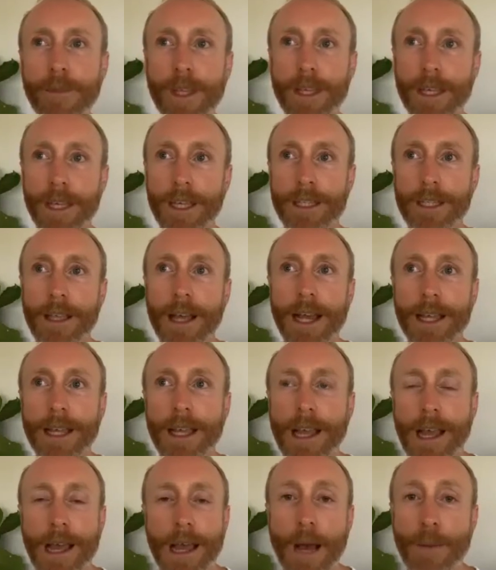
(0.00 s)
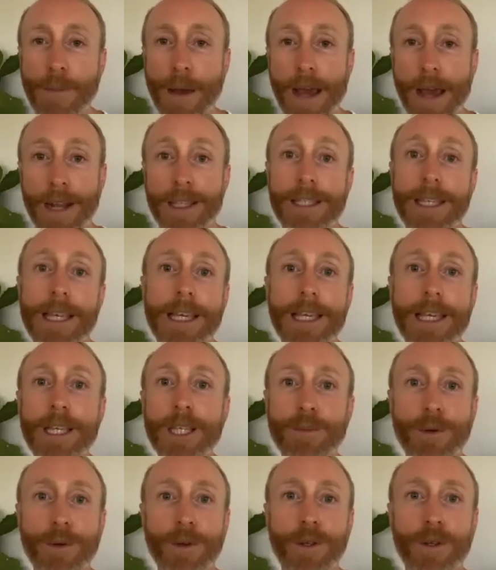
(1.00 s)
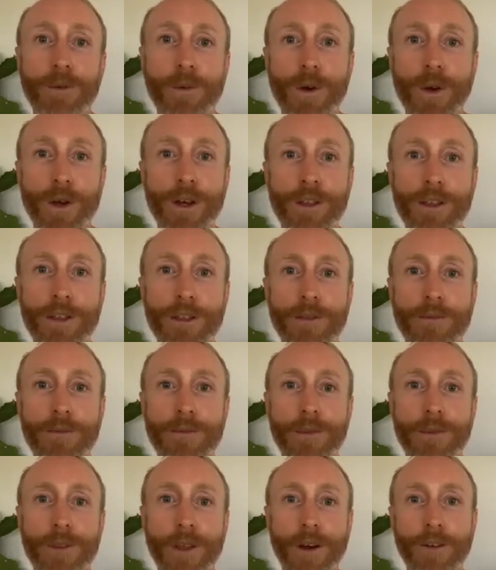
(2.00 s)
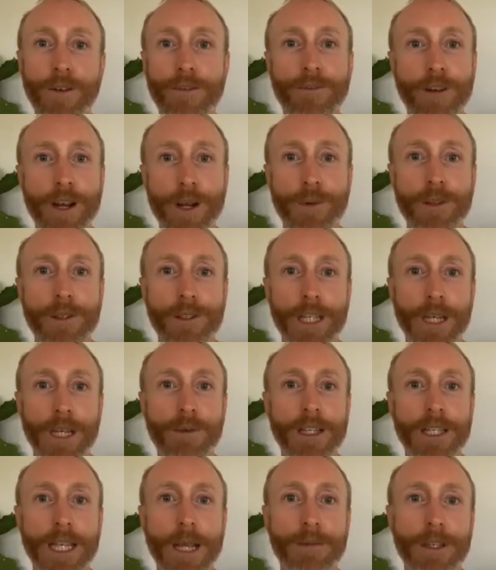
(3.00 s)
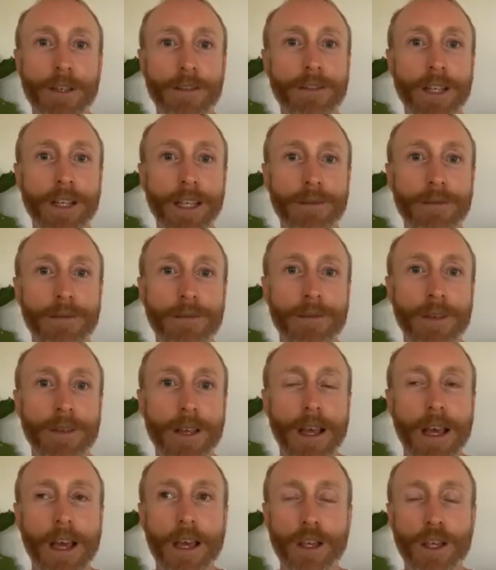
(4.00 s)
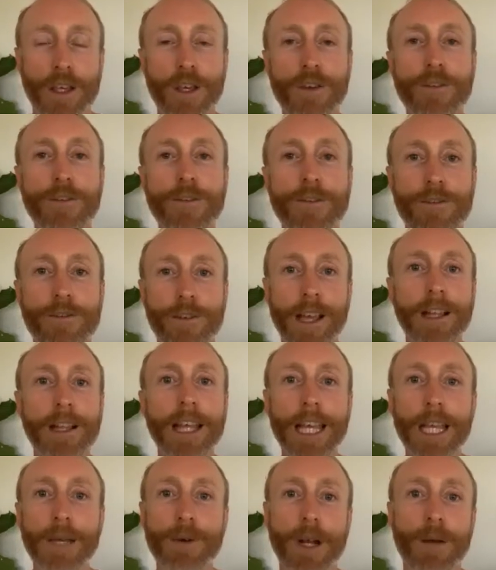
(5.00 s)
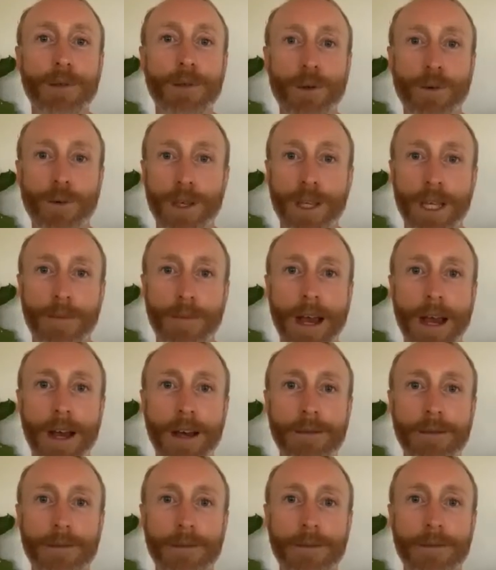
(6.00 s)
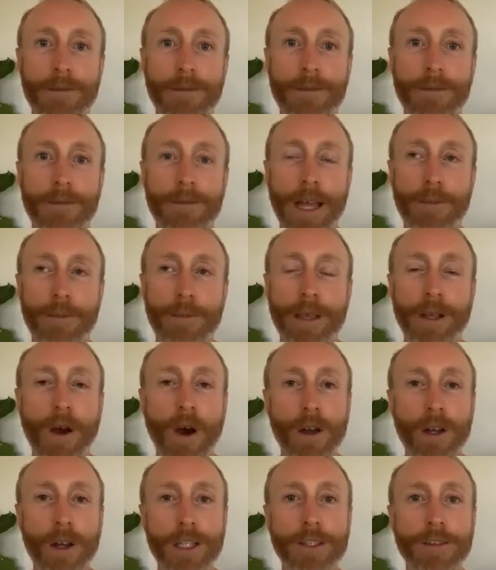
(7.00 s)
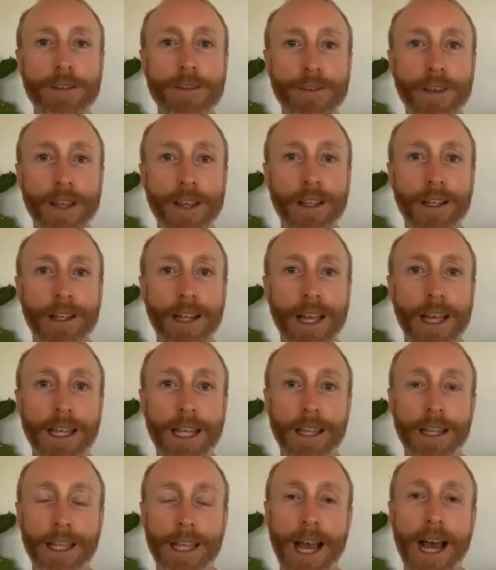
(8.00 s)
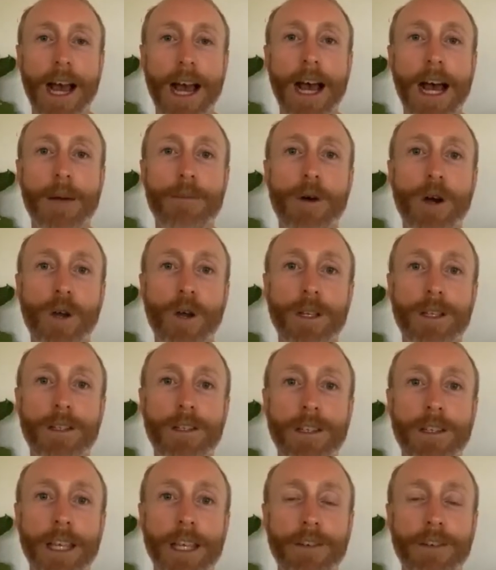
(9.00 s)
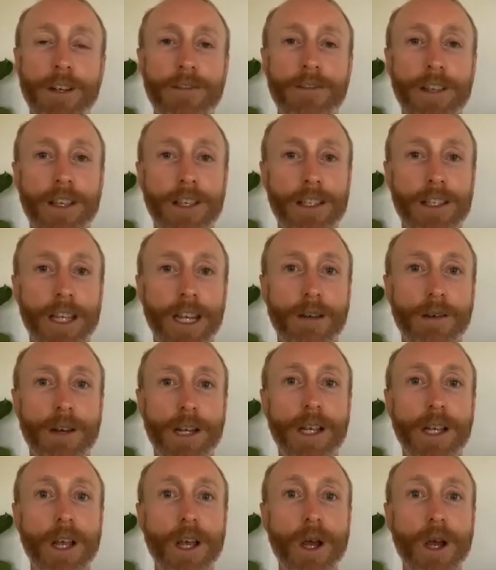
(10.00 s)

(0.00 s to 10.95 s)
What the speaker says: is like about a teaspoon worth of frequency receptivity. You feeling what I'm talking about and being honest to feel it and get the aha moments, even if they're scary,